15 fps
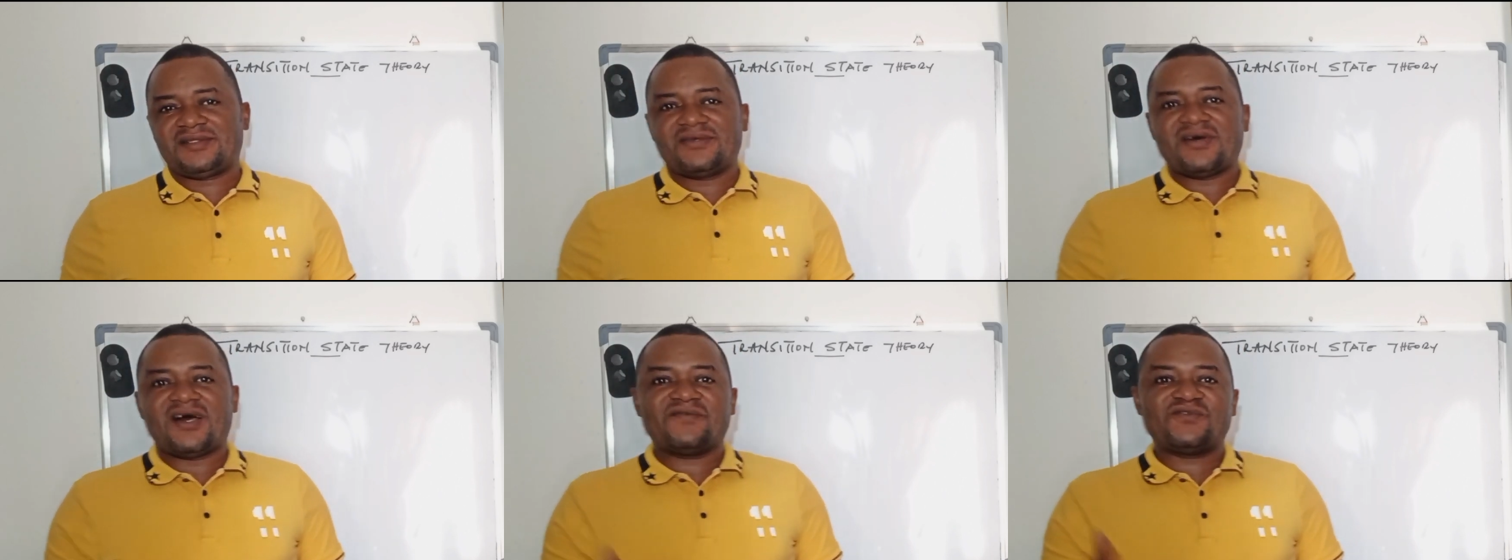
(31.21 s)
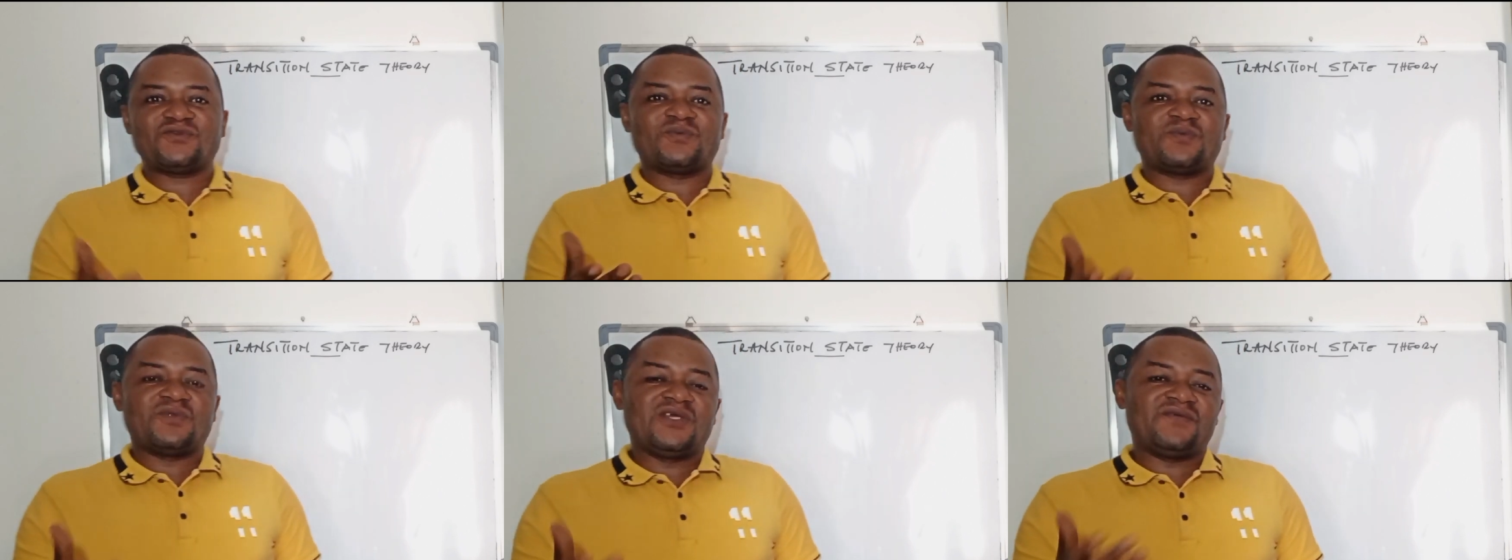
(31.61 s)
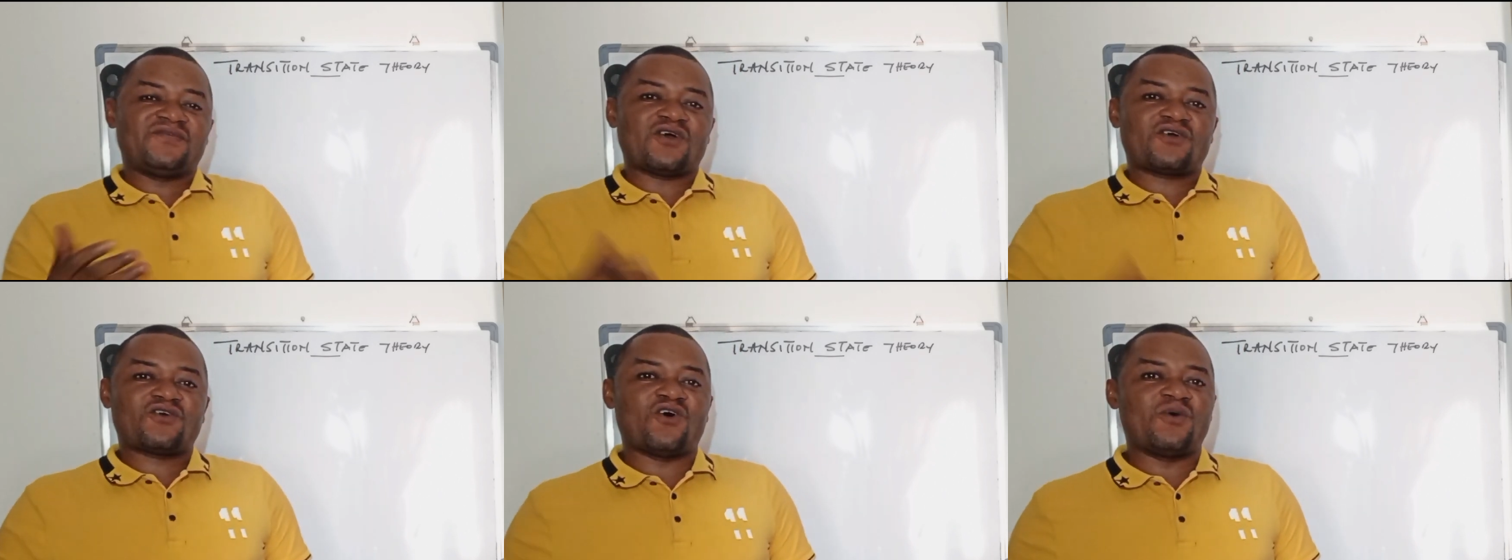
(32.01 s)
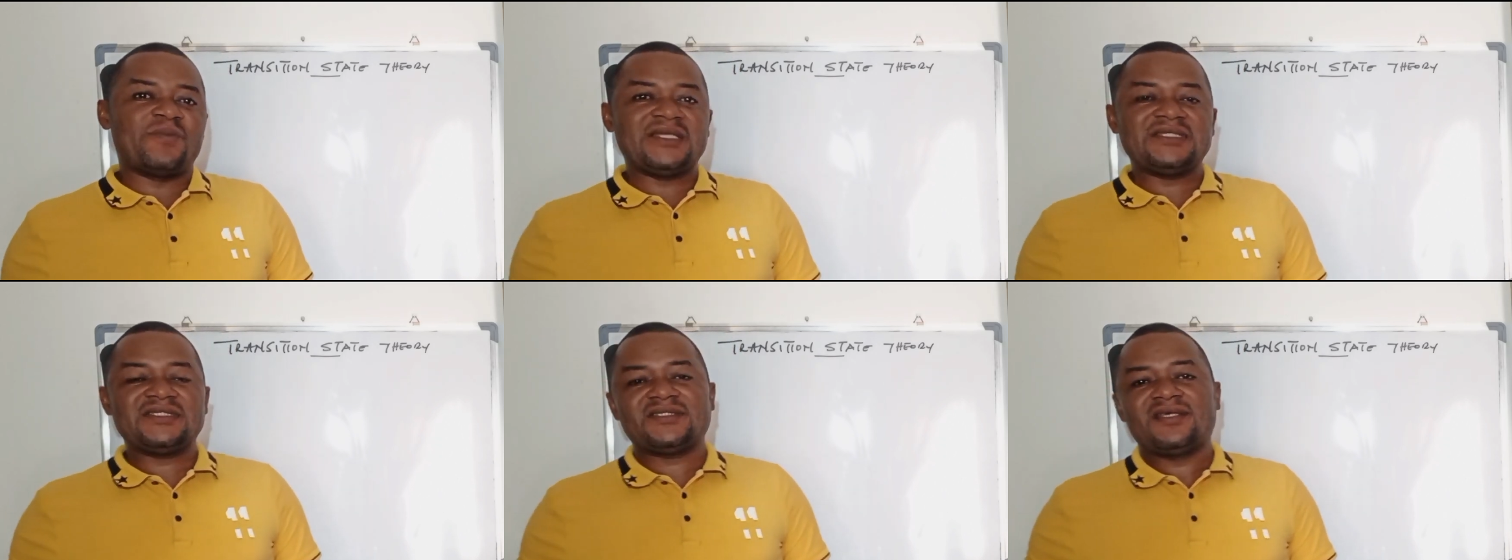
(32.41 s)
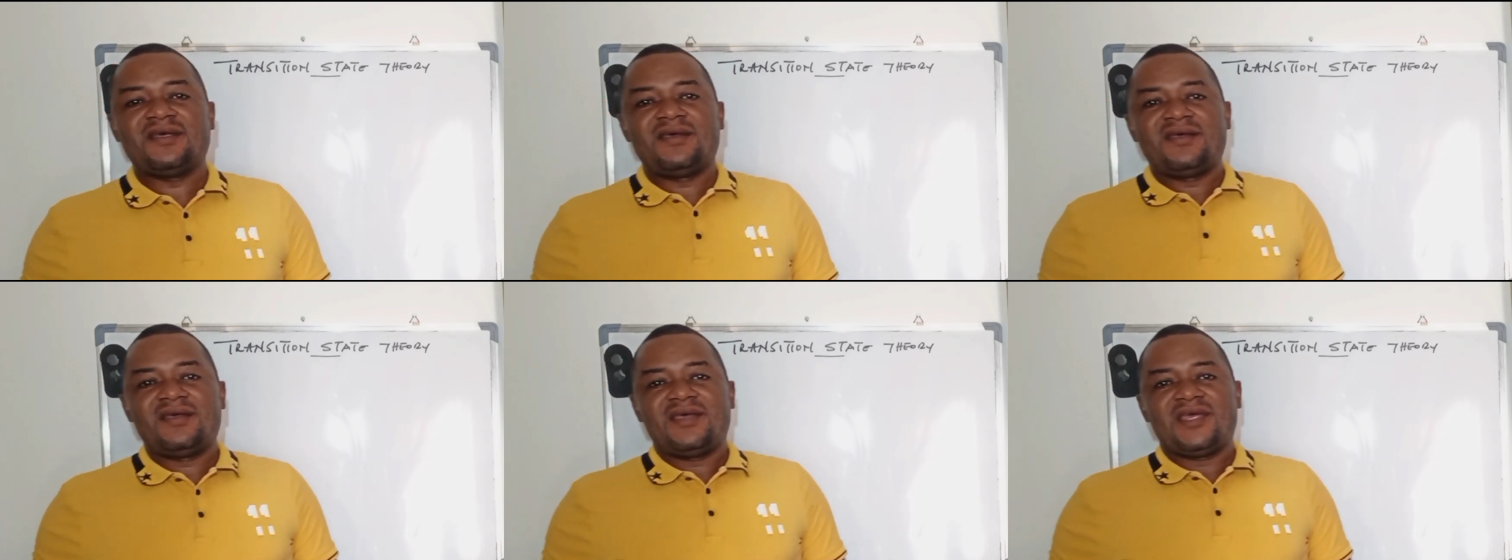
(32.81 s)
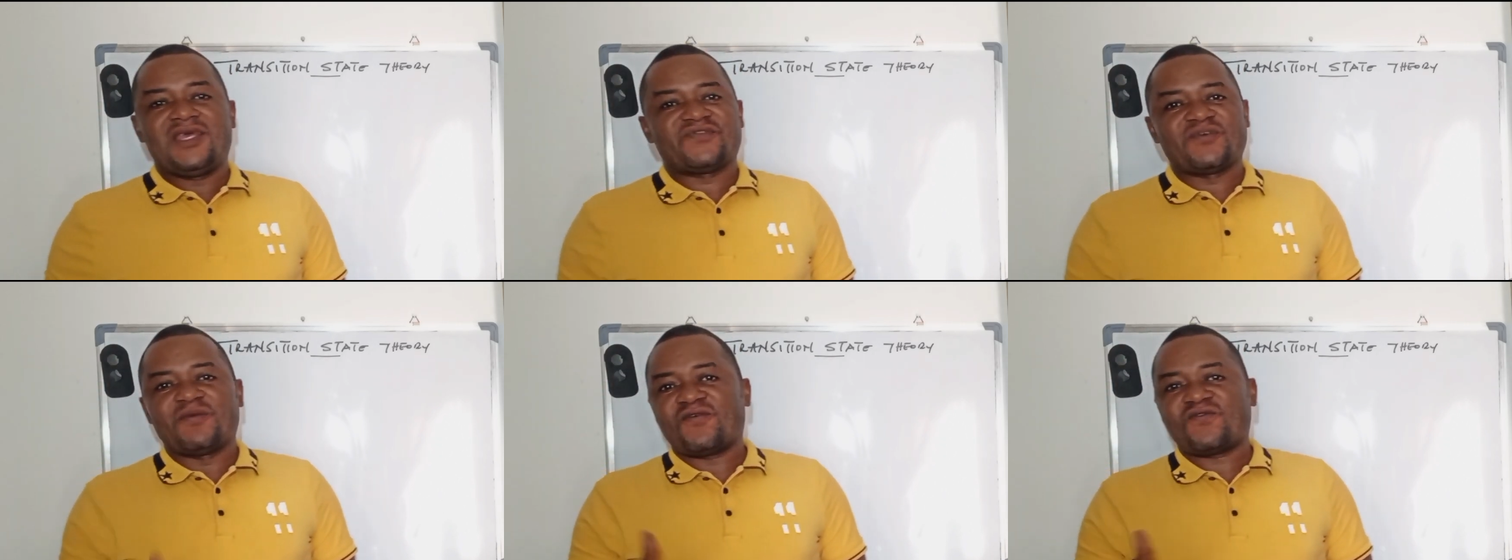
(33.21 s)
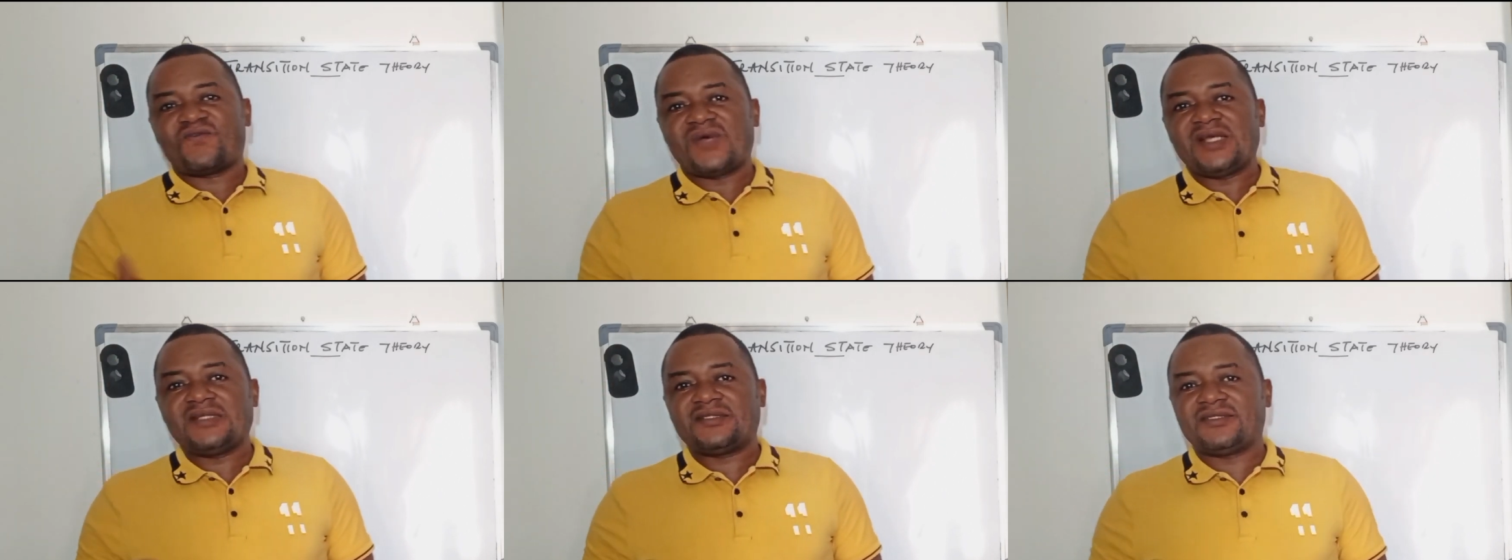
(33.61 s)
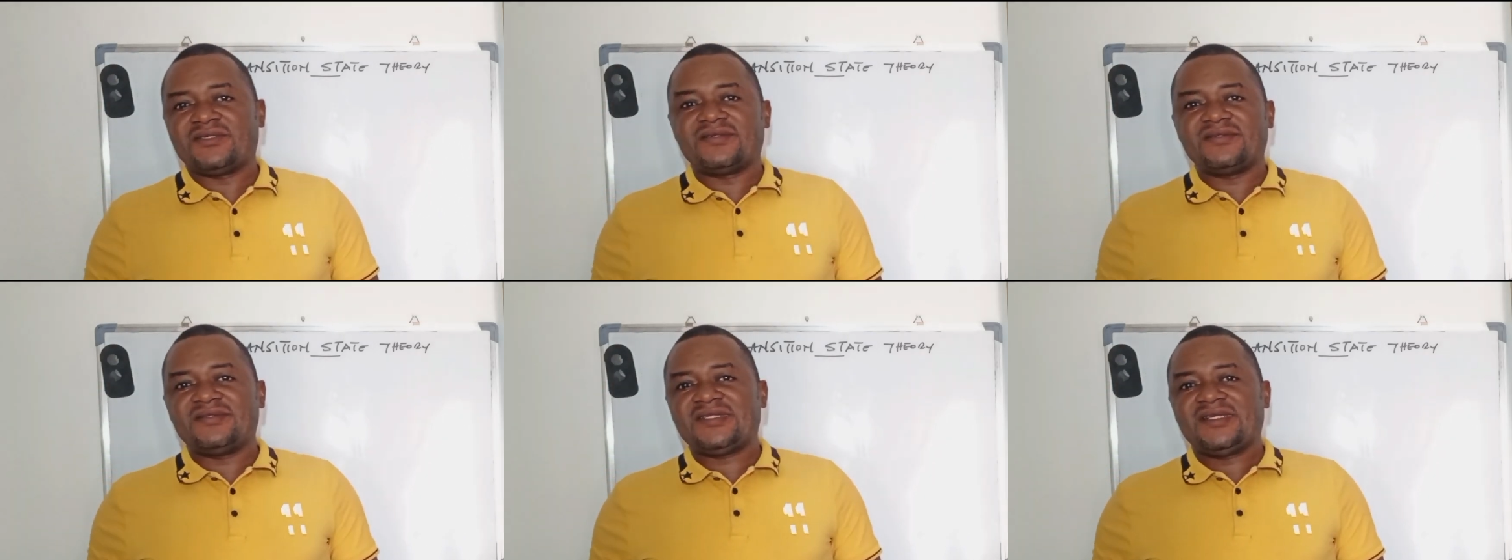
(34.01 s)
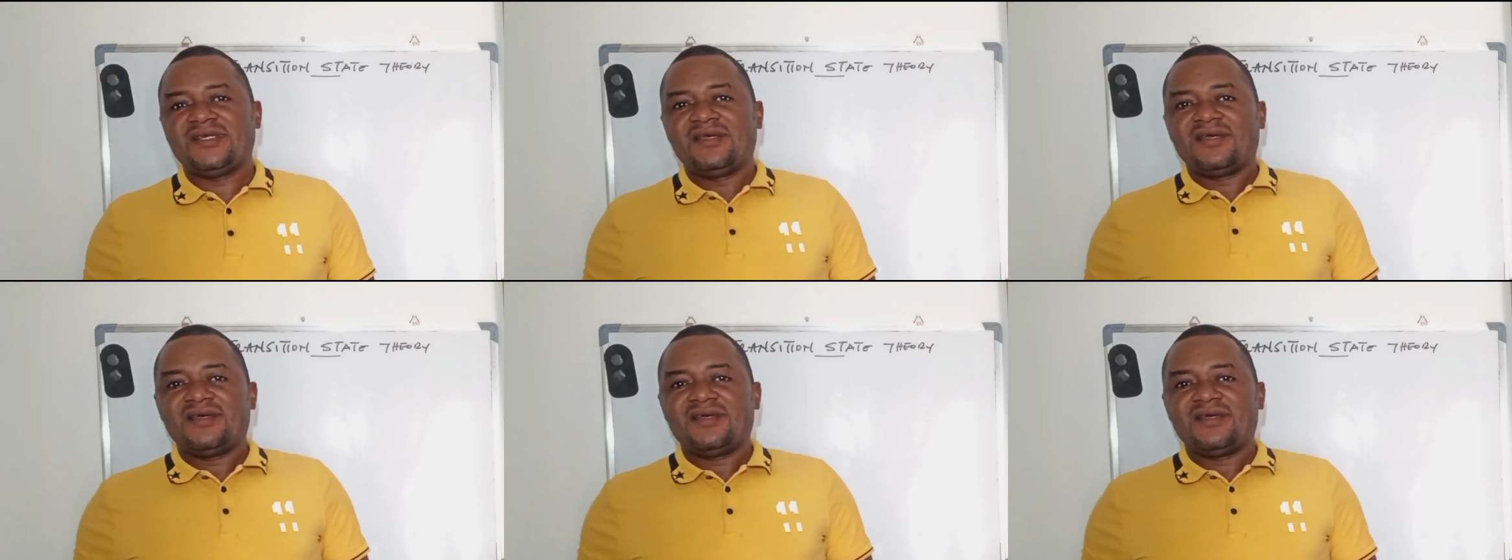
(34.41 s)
You have to leave your comments in form of questions